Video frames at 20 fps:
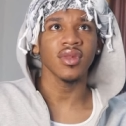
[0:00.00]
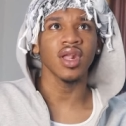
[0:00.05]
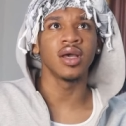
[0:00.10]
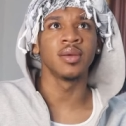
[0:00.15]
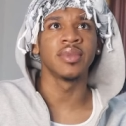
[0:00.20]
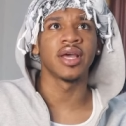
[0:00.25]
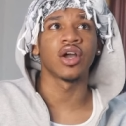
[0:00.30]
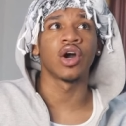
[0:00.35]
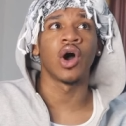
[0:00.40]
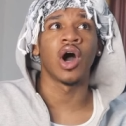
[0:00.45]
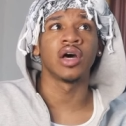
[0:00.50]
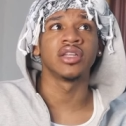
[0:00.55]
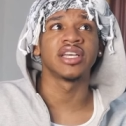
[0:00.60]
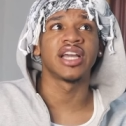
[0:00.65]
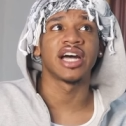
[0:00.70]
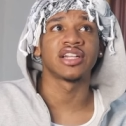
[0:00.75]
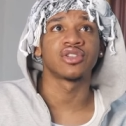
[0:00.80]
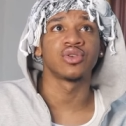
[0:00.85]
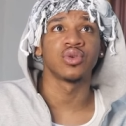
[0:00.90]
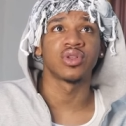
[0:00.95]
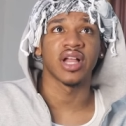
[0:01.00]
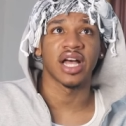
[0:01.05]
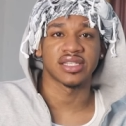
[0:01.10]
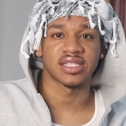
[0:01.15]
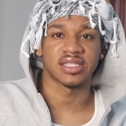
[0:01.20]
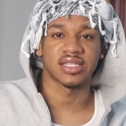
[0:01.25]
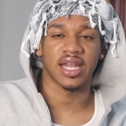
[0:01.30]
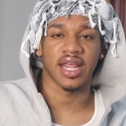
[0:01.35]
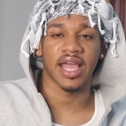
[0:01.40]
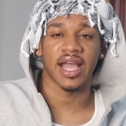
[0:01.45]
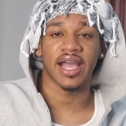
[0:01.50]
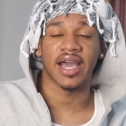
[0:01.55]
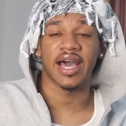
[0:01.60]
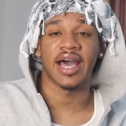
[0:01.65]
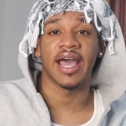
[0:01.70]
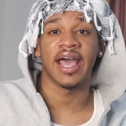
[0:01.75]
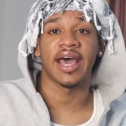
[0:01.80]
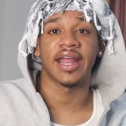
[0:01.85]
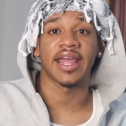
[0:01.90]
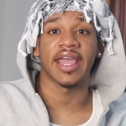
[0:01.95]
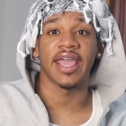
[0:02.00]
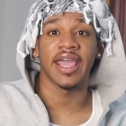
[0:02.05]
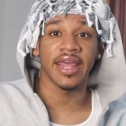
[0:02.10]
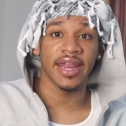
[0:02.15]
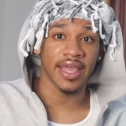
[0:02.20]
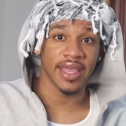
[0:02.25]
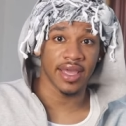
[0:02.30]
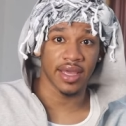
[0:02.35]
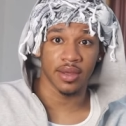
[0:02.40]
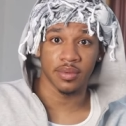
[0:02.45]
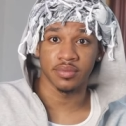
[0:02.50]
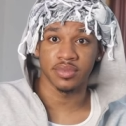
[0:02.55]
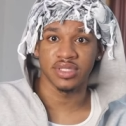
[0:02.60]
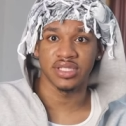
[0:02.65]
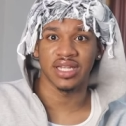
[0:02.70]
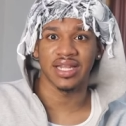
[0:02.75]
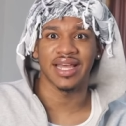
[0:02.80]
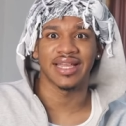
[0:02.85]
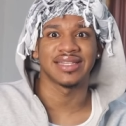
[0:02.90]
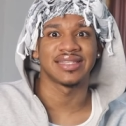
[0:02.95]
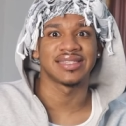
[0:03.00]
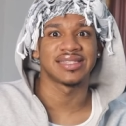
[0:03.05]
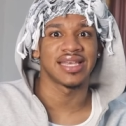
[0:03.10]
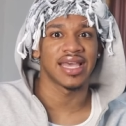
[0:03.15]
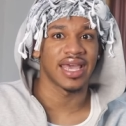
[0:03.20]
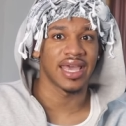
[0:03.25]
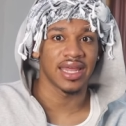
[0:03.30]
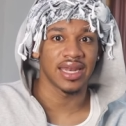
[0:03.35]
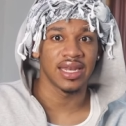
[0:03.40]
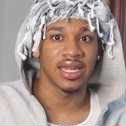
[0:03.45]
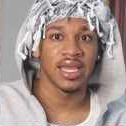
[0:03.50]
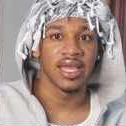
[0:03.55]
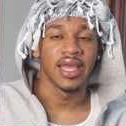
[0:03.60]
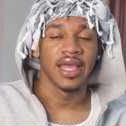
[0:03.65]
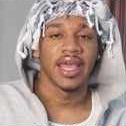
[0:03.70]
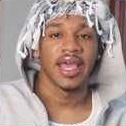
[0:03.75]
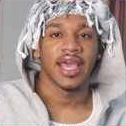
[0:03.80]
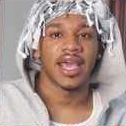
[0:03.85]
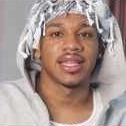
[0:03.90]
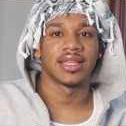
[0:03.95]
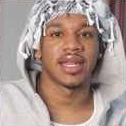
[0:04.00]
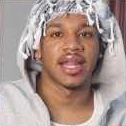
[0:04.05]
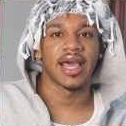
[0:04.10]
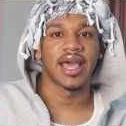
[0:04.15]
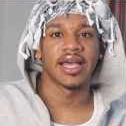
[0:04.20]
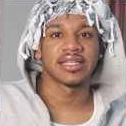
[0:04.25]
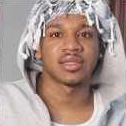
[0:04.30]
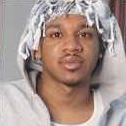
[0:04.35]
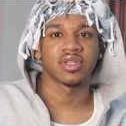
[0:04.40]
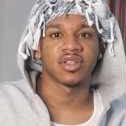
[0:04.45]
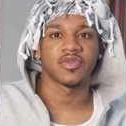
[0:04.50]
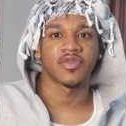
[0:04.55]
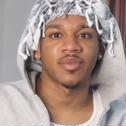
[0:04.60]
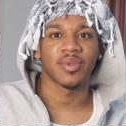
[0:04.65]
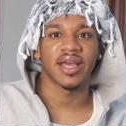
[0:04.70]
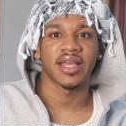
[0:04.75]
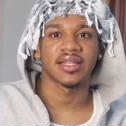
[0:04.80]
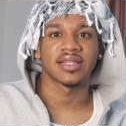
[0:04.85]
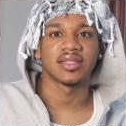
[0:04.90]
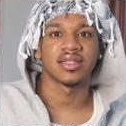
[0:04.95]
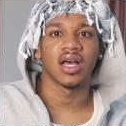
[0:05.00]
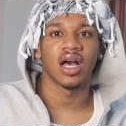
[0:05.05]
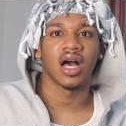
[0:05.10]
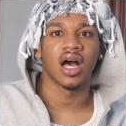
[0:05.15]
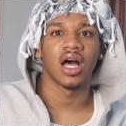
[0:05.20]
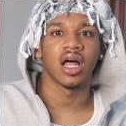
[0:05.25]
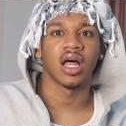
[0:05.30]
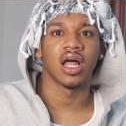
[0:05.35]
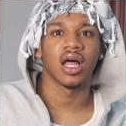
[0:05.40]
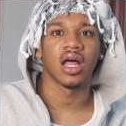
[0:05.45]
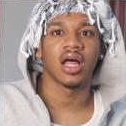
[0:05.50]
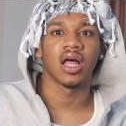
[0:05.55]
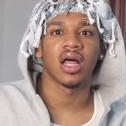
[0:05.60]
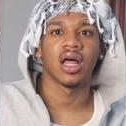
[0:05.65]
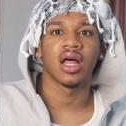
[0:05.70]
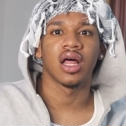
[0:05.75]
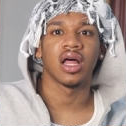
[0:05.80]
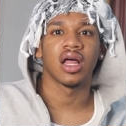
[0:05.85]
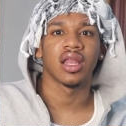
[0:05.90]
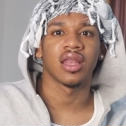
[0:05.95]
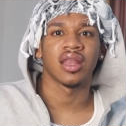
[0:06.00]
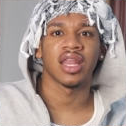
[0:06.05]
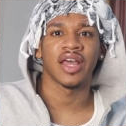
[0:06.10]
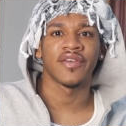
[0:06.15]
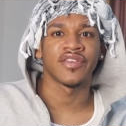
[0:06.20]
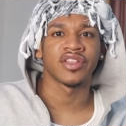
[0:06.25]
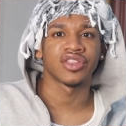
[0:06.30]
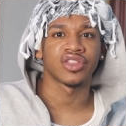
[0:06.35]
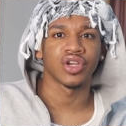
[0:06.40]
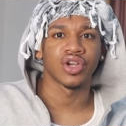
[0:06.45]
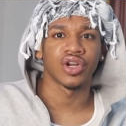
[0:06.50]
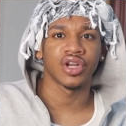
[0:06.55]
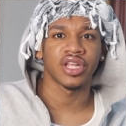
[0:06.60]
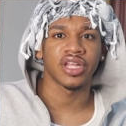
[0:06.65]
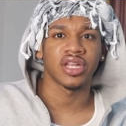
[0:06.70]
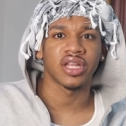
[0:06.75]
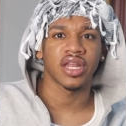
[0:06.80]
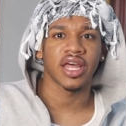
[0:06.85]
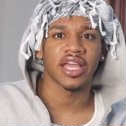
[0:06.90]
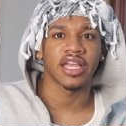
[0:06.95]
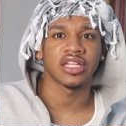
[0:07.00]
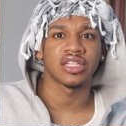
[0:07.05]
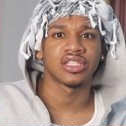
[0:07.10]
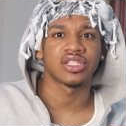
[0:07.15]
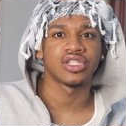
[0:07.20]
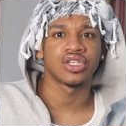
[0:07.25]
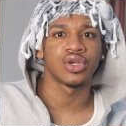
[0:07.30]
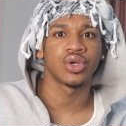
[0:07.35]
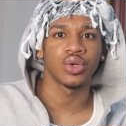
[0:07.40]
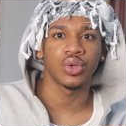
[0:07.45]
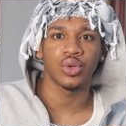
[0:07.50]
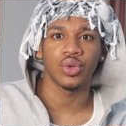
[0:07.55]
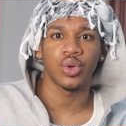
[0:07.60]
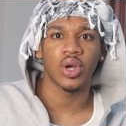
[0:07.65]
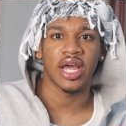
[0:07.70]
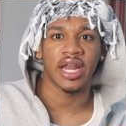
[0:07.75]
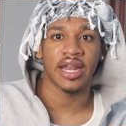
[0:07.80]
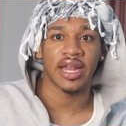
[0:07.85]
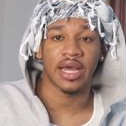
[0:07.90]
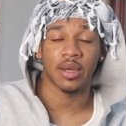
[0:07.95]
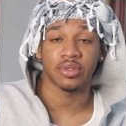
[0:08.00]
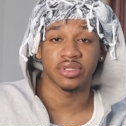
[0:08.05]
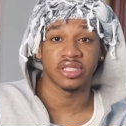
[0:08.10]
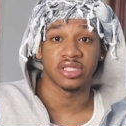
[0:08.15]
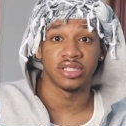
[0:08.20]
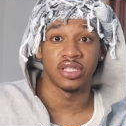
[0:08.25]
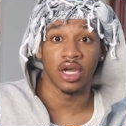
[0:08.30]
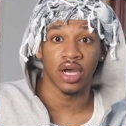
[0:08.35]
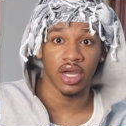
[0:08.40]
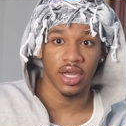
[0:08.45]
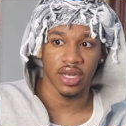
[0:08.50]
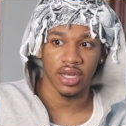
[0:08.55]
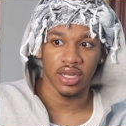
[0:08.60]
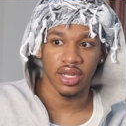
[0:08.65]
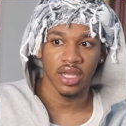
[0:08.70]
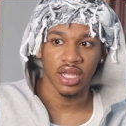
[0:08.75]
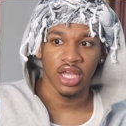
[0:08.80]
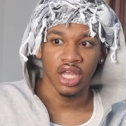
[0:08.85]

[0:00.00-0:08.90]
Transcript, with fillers: I'm like, oh, I only got two classes today. I got I had an 8 a.m. to like 10, and then I had something from like uh 11:30 to like 2, and then I was done.